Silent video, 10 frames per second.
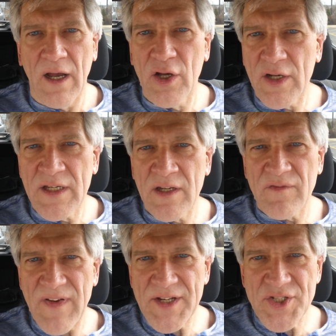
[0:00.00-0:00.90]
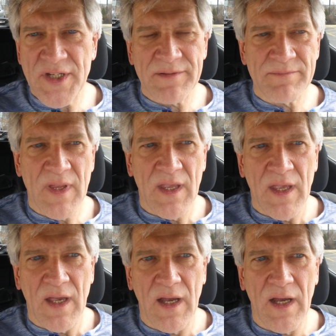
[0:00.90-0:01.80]
a good confession.
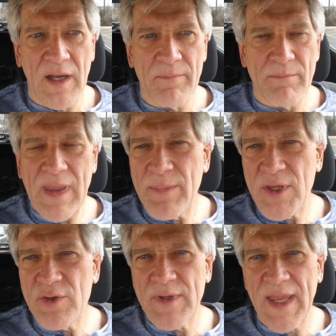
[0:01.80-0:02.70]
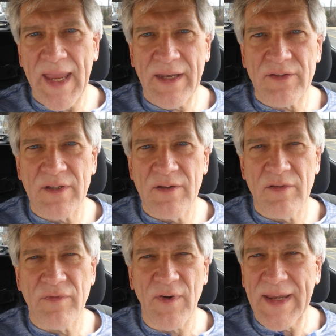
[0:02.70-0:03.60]
Um, maybe you can't
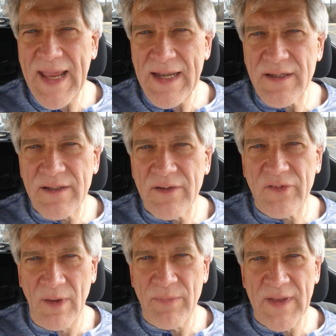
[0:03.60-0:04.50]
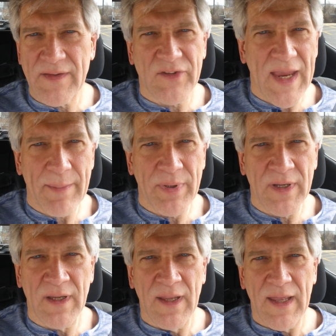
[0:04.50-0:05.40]
forget something that's
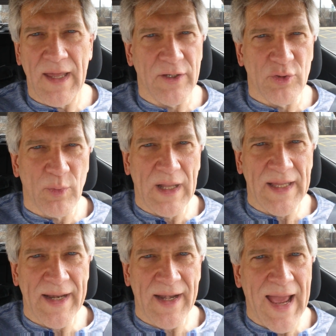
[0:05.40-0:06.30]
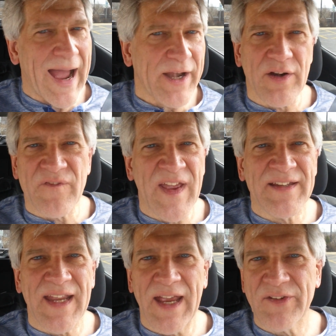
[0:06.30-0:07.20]
happened and you dwell on it. I heard a
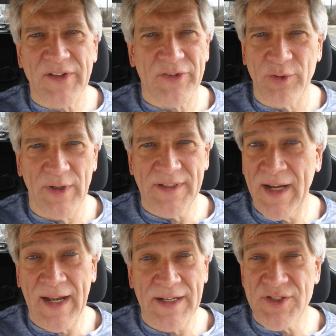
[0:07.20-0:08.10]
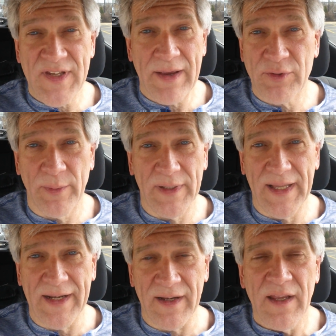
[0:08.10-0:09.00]
fantastic story today and I just have to
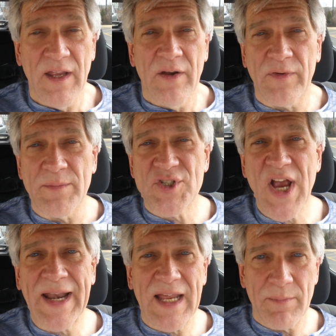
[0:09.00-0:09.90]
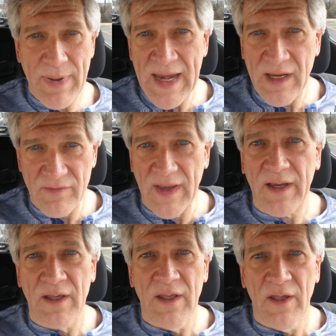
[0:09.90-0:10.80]
relate it from Johnnette
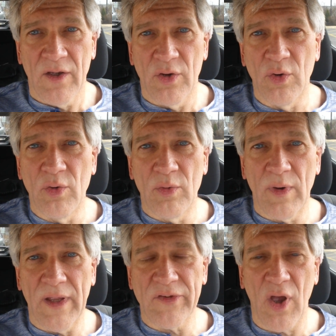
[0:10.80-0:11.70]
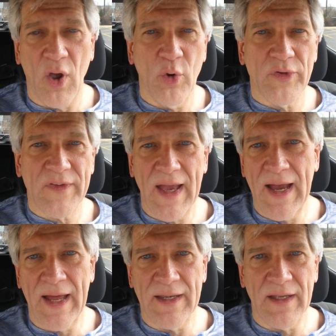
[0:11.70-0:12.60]
Benkovic, who is a host
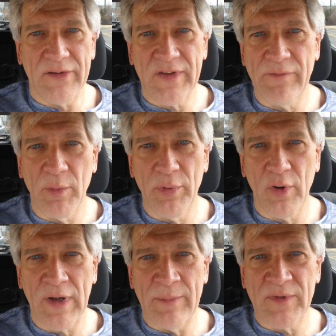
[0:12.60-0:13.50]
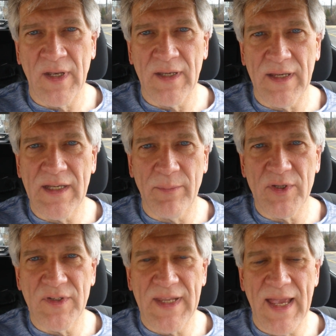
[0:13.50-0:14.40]
on uh, several programs on
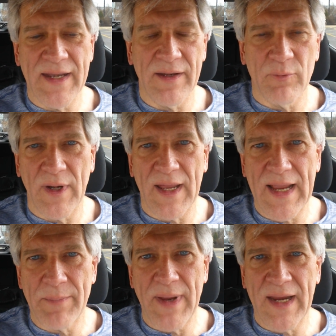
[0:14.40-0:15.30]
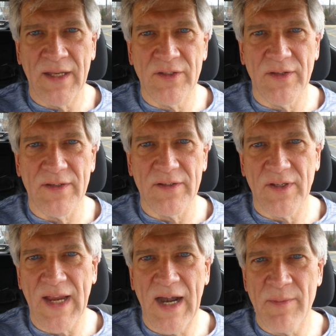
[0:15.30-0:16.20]
EWTN. And when I got back into the,
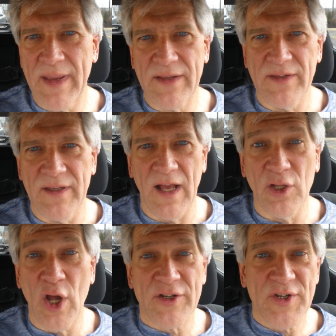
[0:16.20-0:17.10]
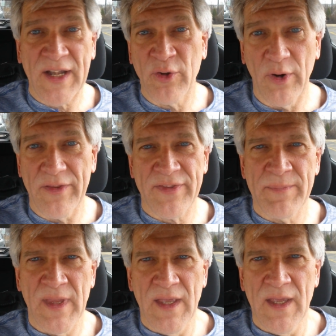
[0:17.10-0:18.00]
the car to make the uh, long trek north,
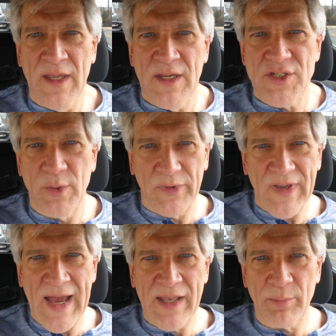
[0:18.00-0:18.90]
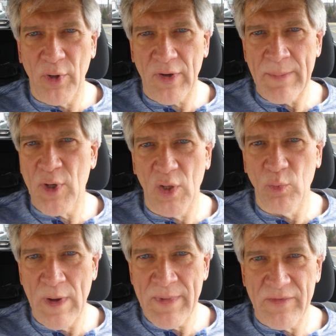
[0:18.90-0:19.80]
she was on a program
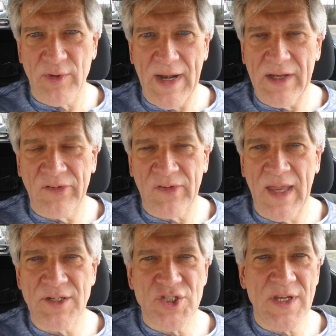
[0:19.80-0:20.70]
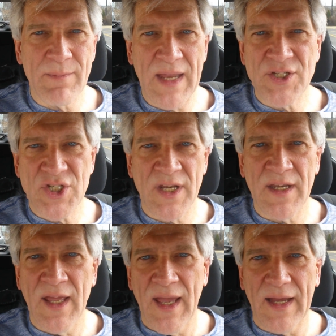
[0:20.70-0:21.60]
called Women of Grace, and she
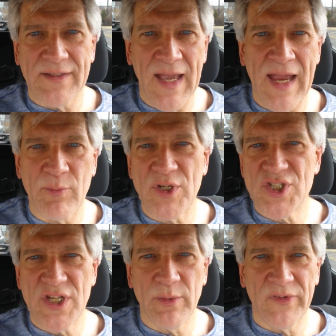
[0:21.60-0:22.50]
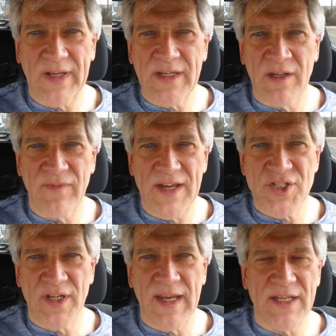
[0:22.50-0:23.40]
mentioned a time when she was at
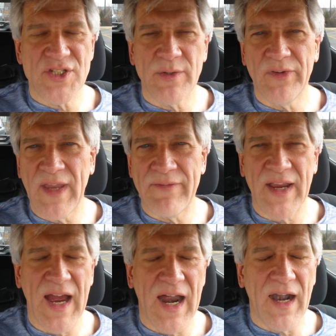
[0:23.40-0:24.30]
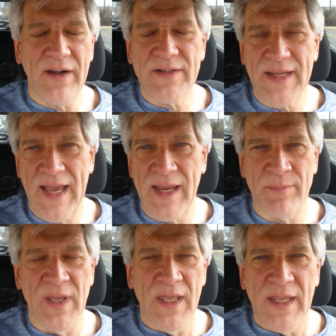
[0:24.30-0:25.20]
confession and she was having a hard
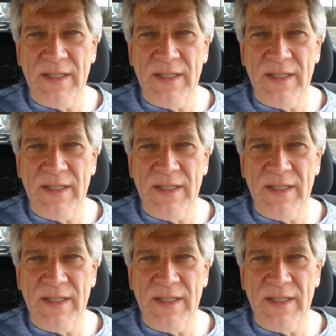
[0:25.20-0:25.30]
time